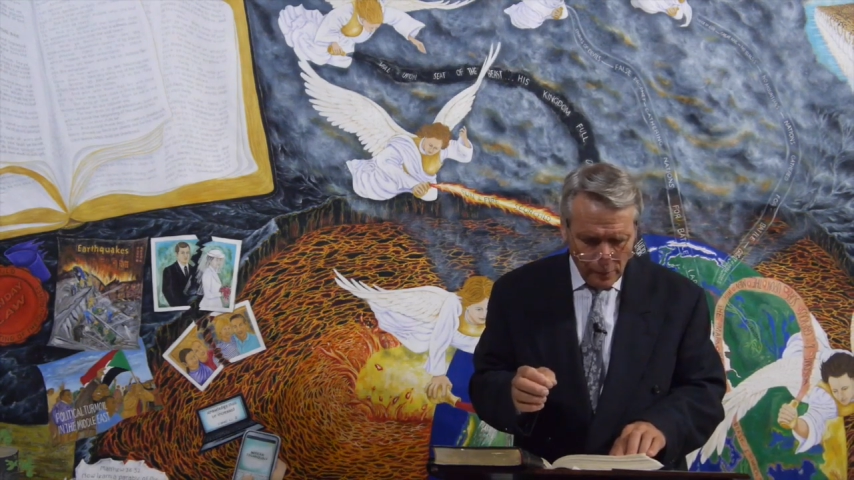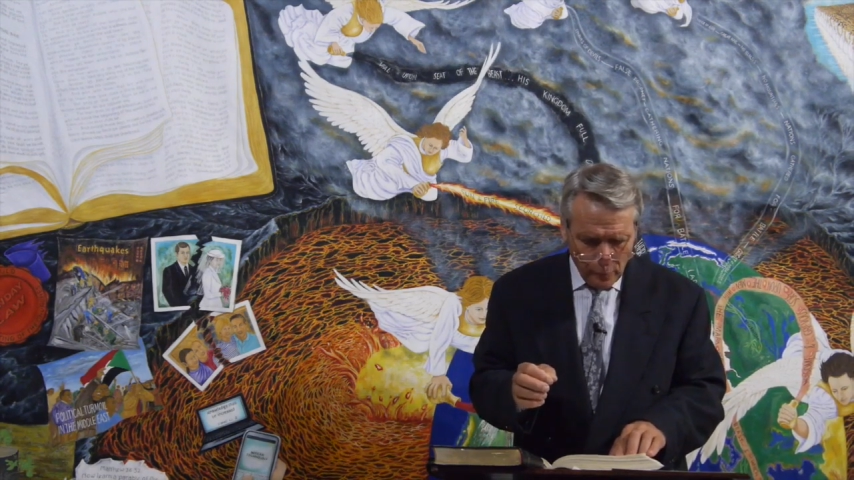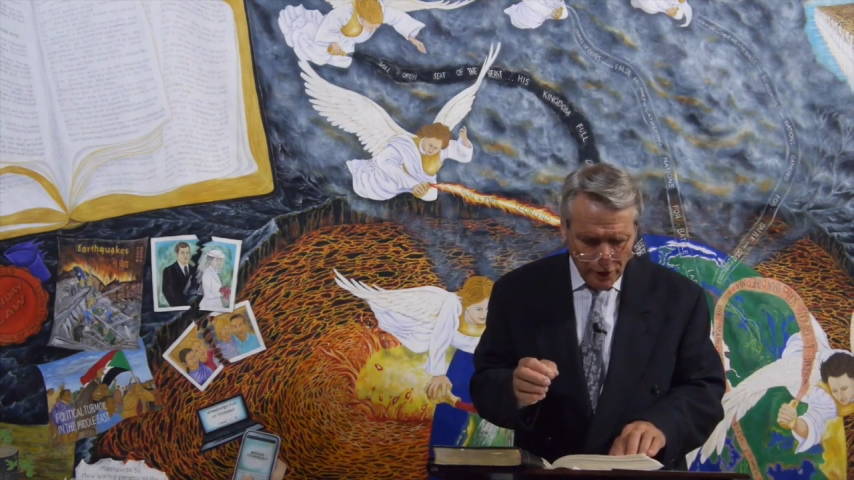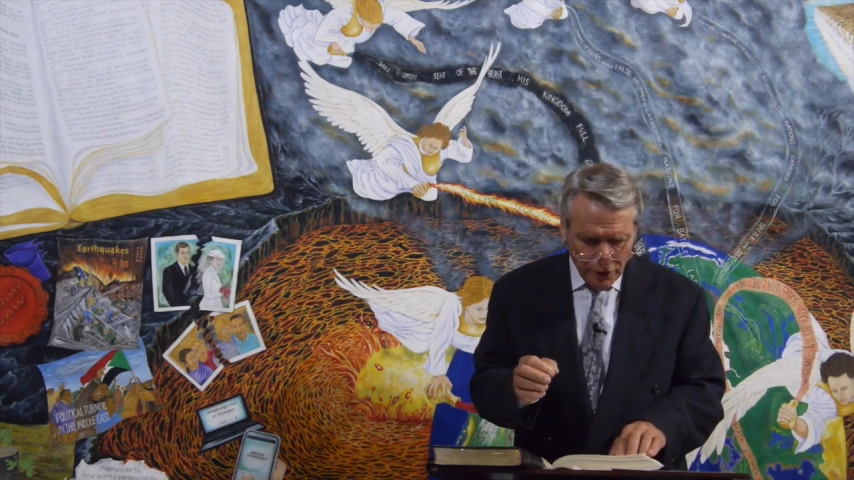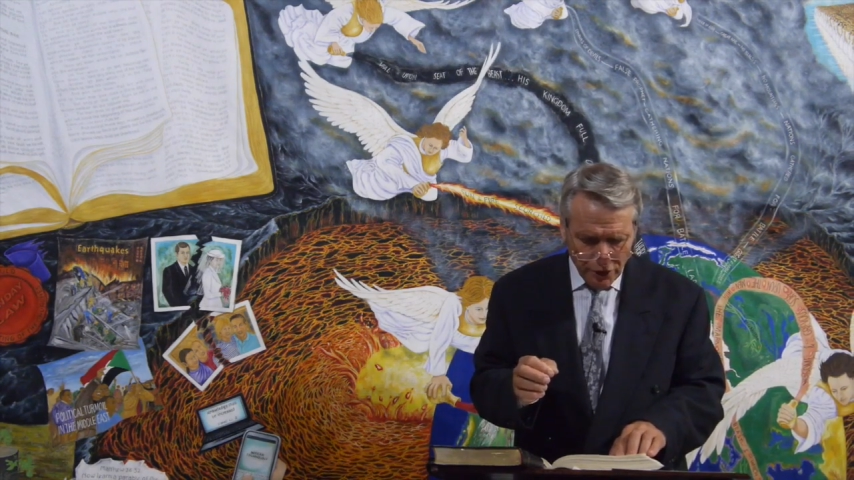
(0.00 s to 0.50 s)

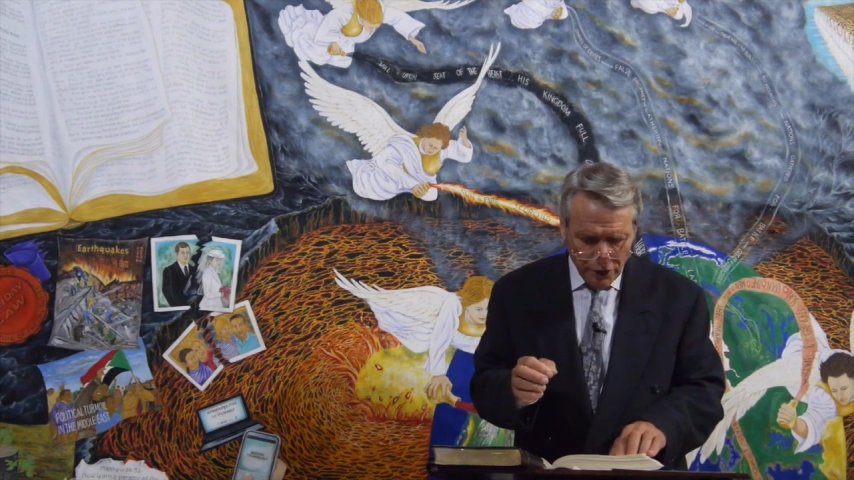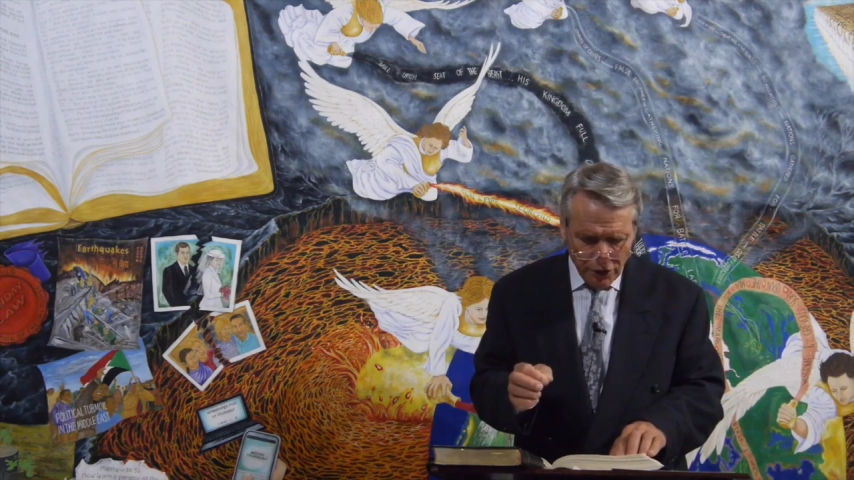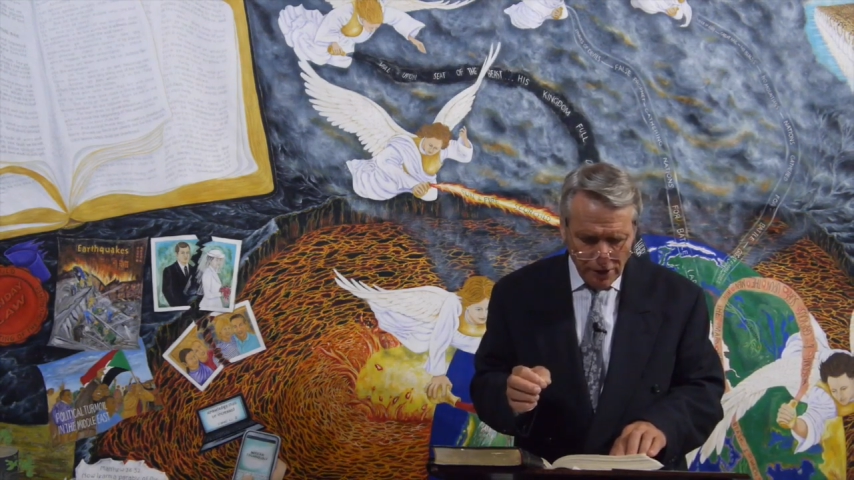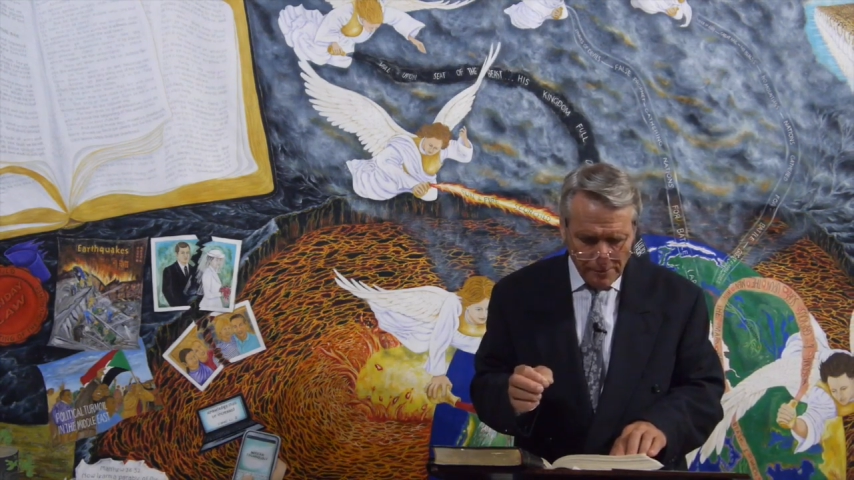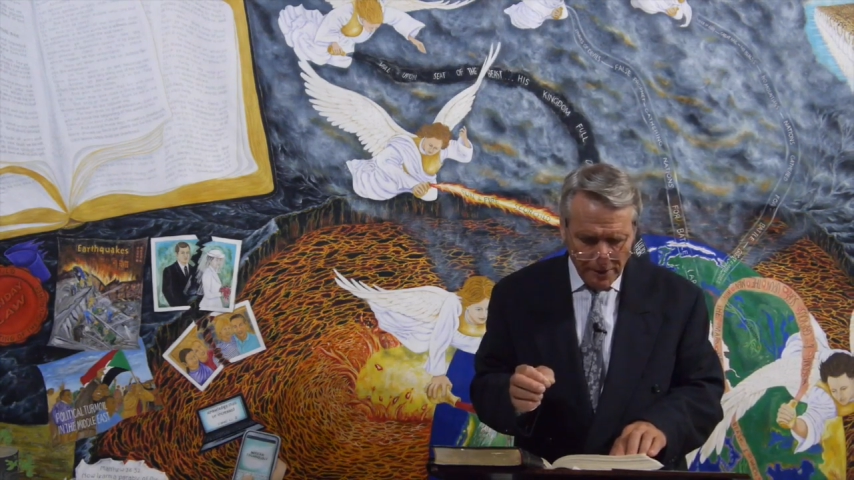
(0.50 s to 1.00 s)
which
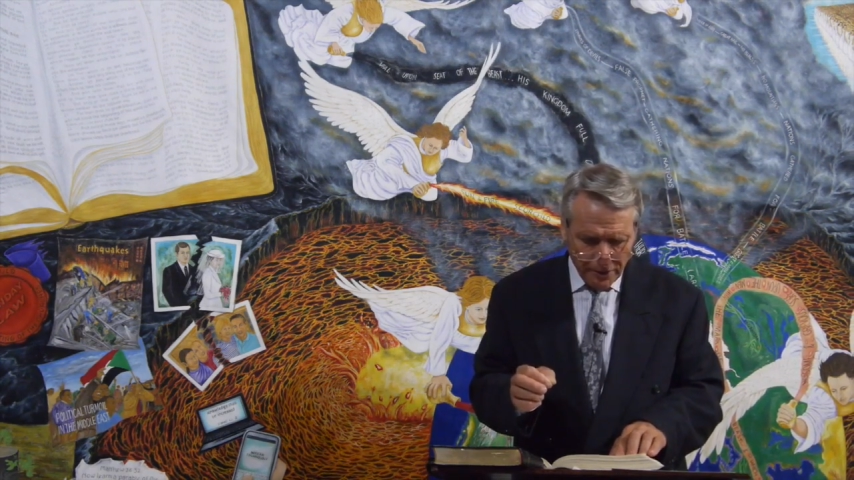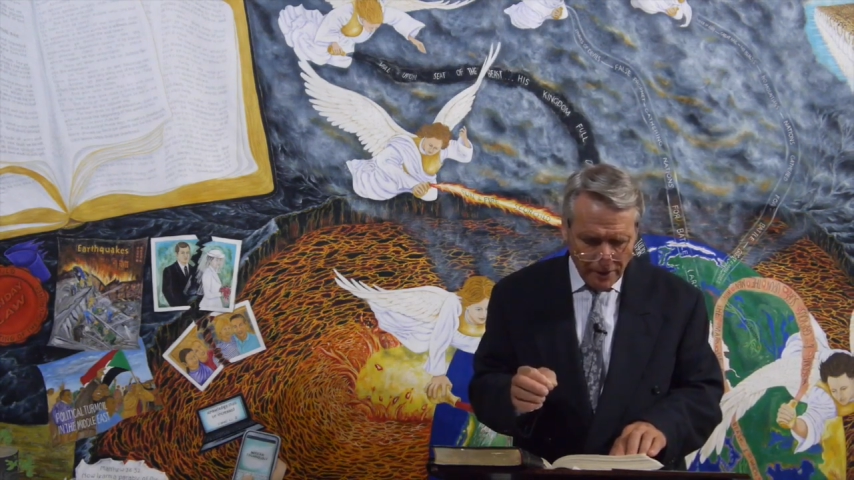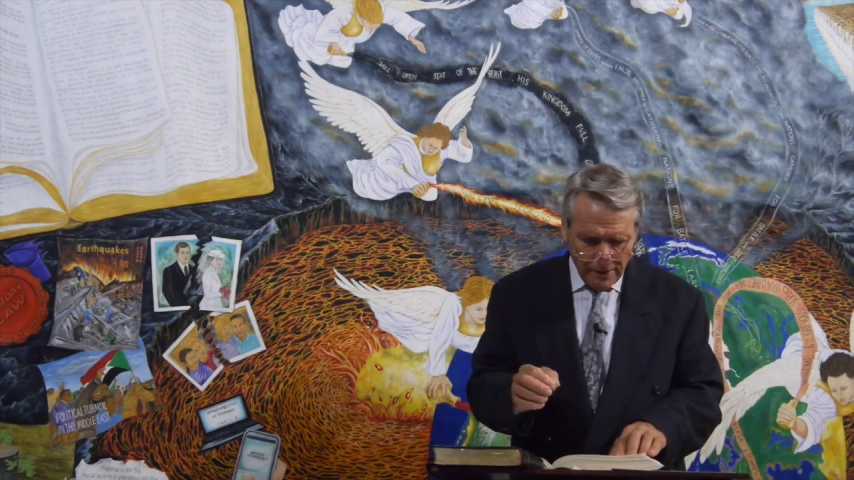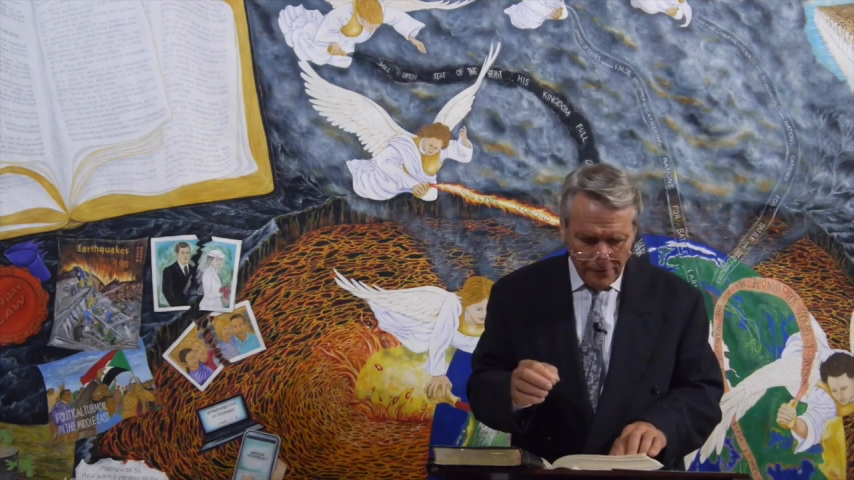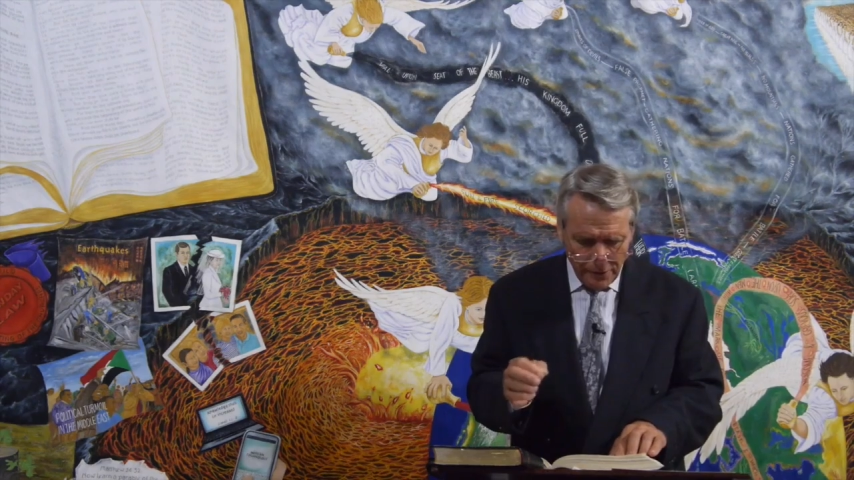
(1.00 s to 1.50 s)
shall be
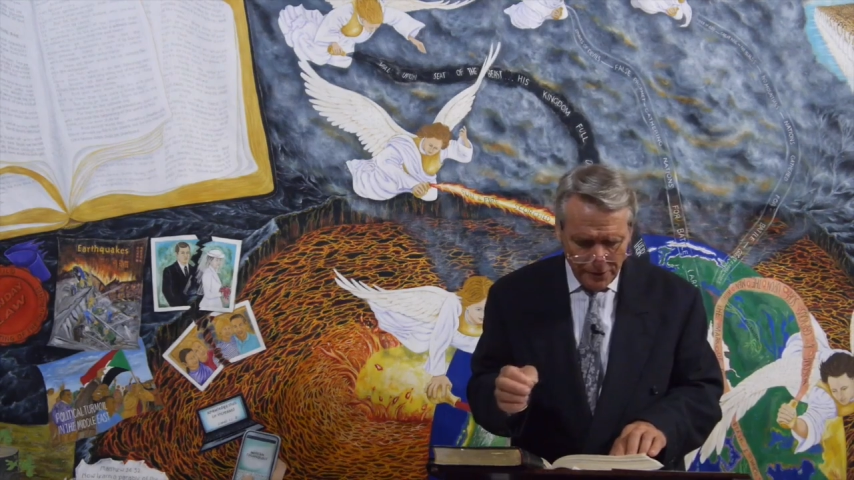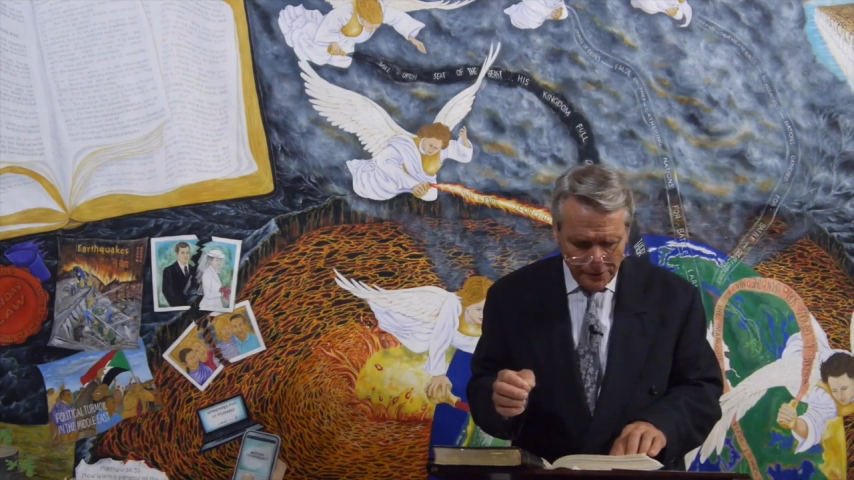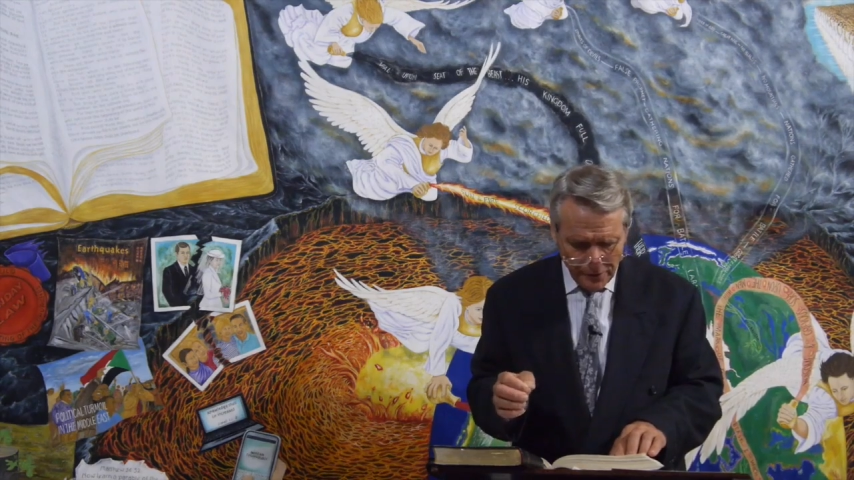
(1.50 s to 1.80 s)
diverse